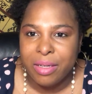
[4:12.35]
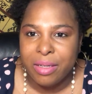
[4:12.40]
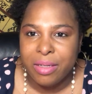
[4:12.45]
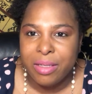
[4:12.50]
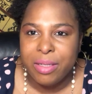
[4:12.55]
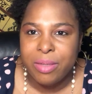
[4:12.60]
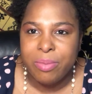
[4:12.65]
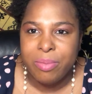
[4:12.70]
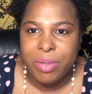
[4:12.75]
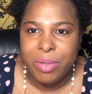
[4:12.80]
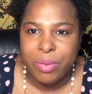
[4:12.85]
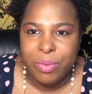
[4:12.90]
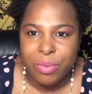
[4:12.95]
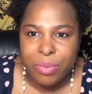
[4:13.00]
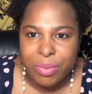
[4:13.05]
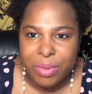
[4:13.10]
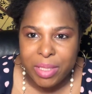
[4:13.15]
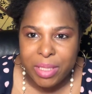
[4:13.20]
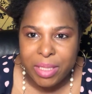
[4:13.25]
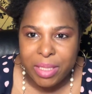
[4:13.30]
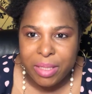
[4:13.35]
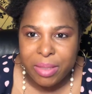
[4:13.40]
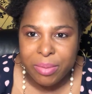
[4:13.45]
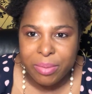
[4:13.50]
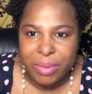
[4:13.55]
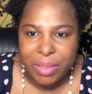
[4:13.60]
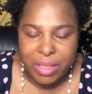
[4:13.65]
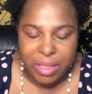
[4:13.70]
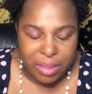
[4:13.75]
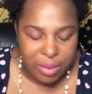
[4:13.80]
to be really,
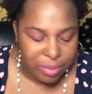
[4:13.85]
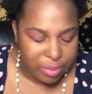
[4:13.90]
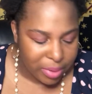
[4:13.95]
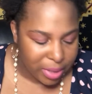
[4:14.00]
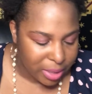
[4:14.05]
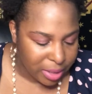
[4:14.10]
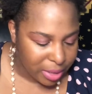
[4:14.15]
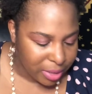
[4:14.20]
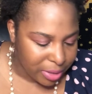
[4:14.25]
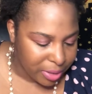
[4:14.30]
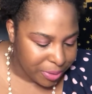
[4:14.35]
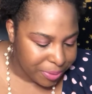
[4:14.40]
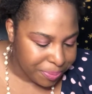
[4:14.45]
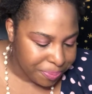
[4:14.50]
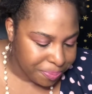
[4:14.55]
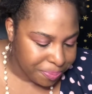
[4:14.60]
really rich.